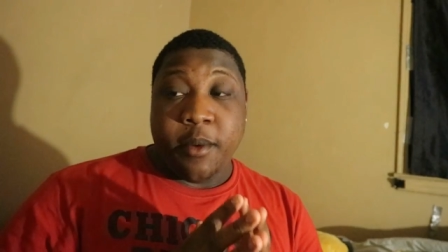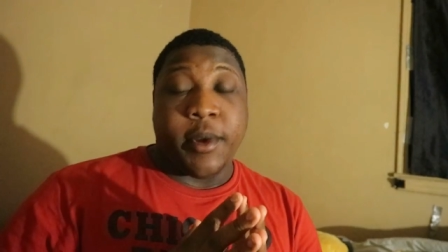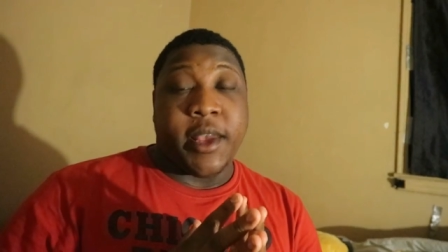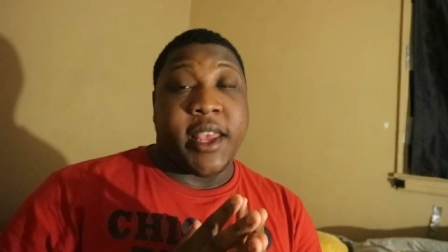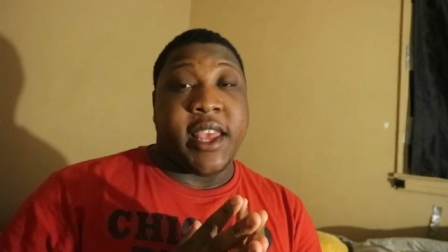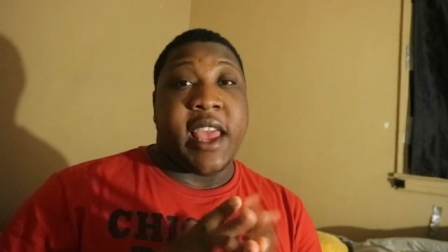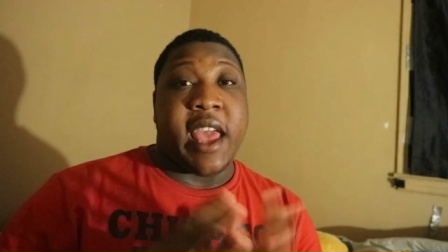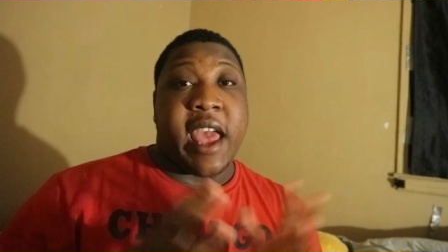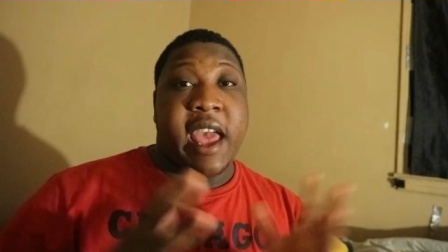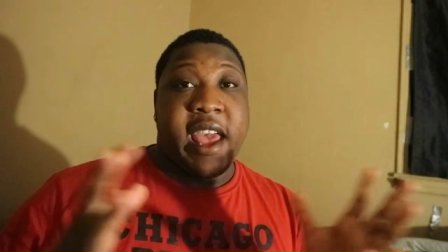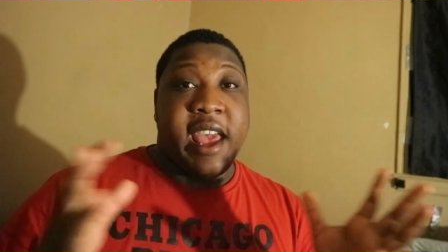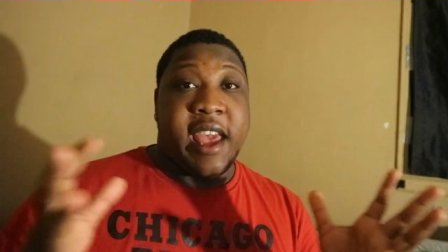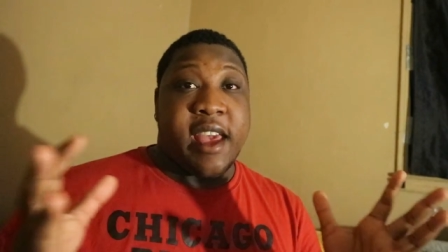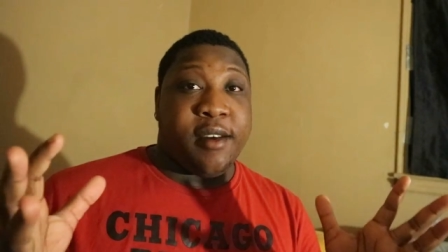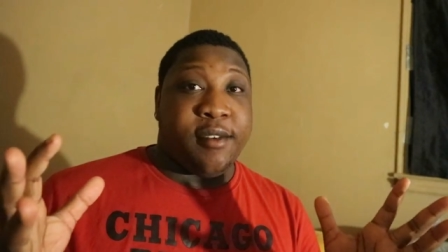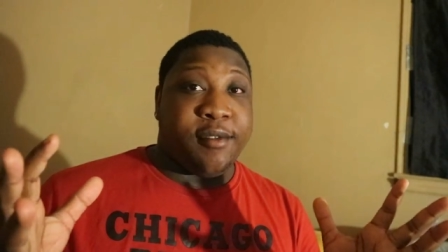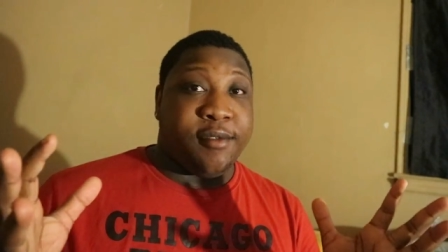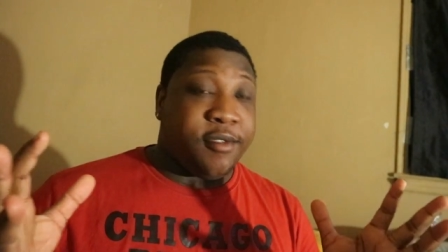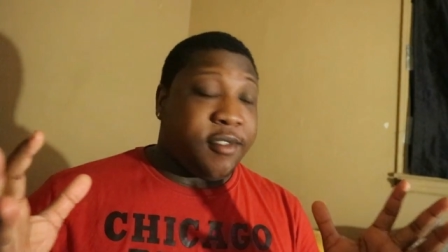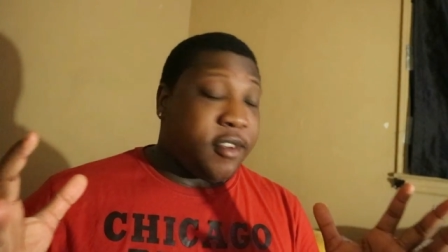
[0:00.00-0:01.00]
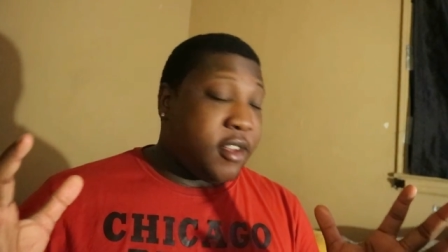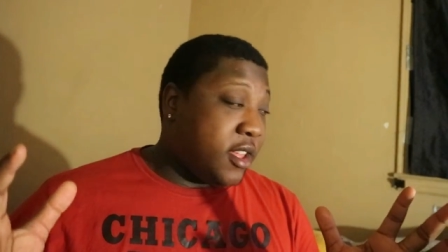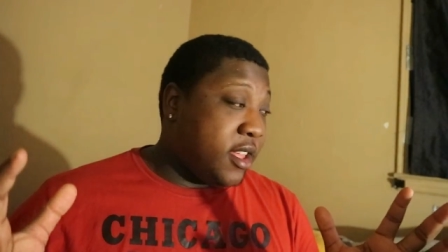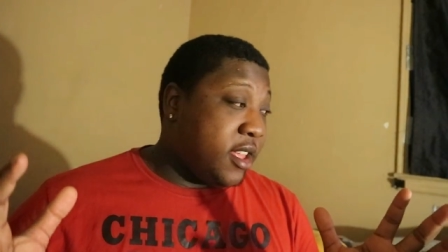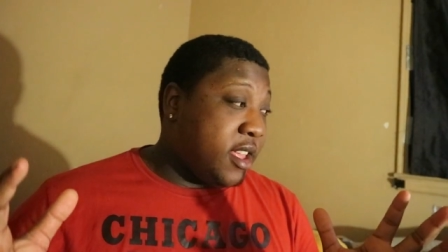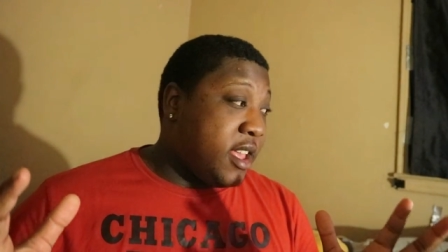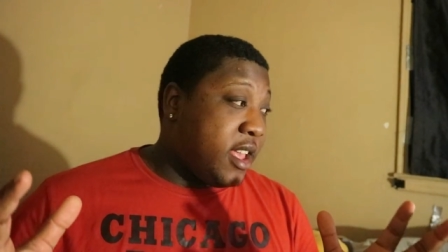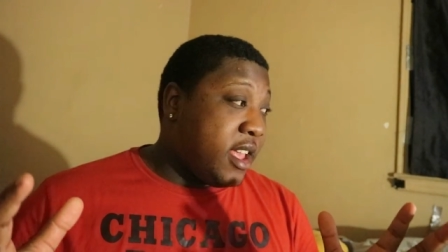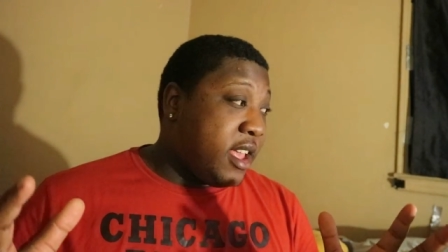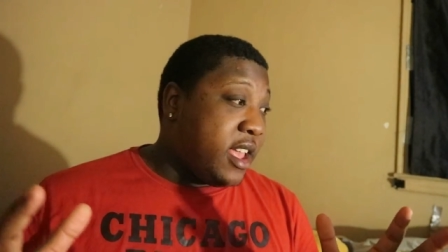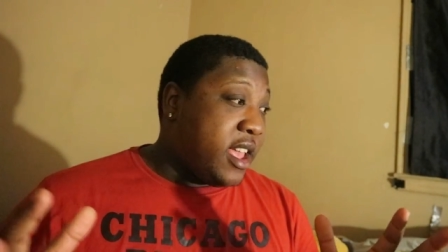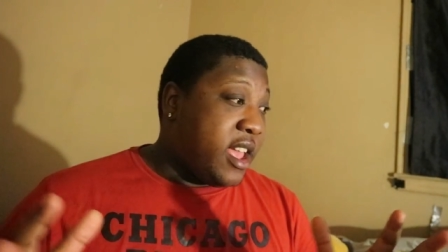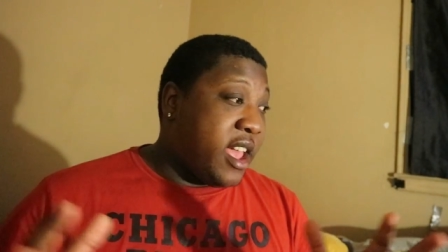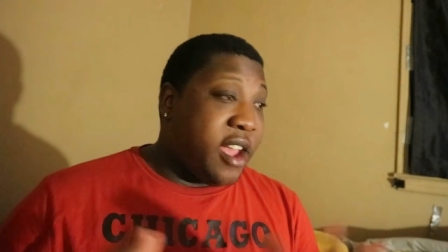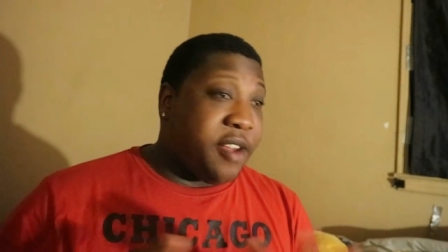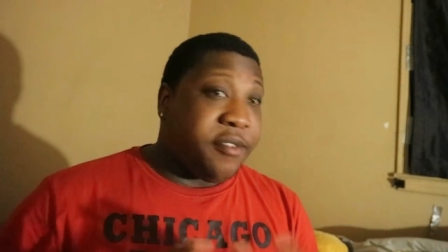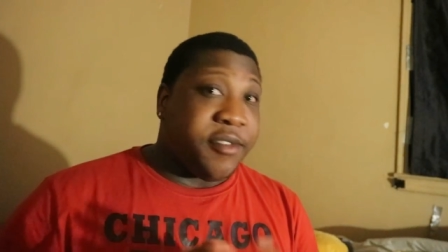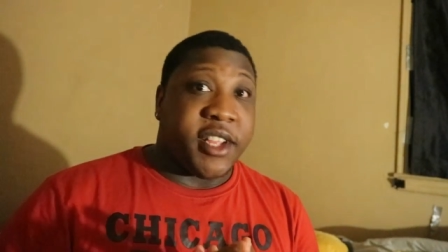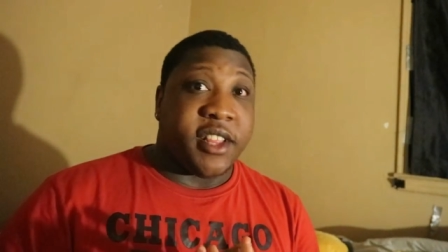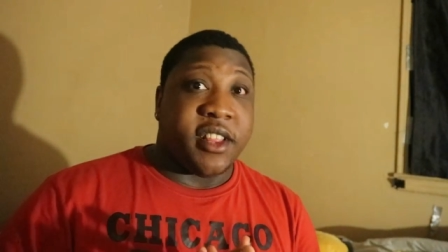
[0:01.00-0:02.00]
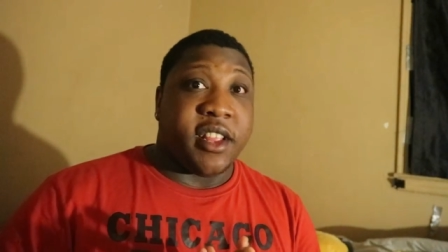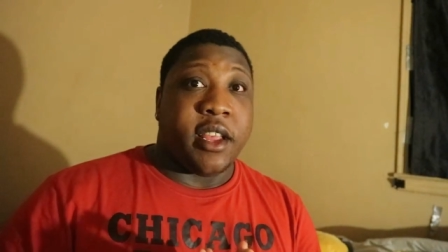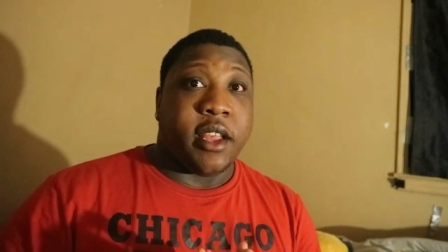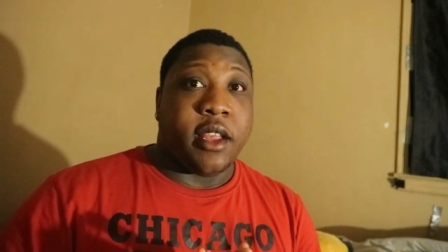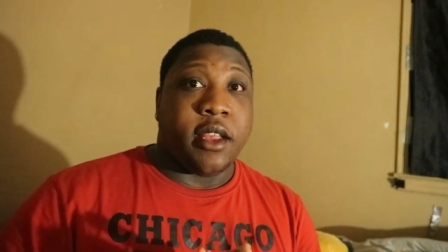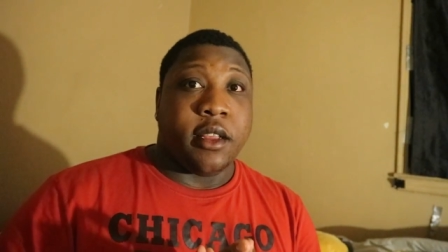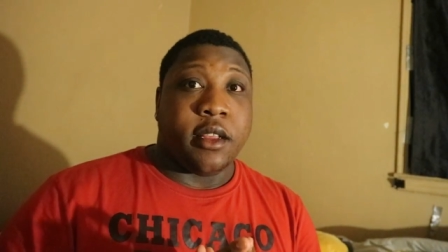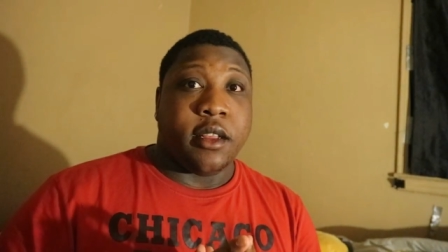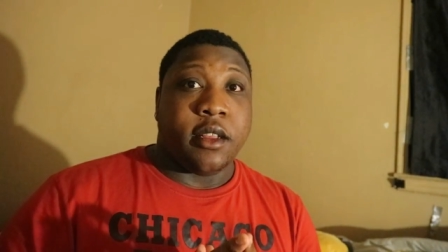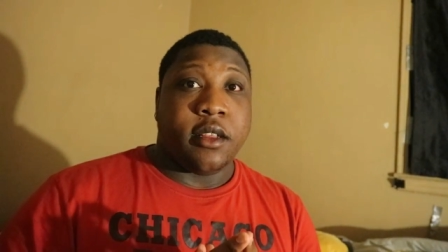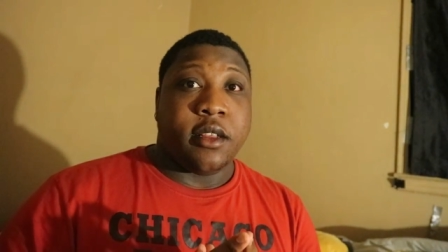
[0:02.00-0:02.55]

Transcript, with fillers: We have everything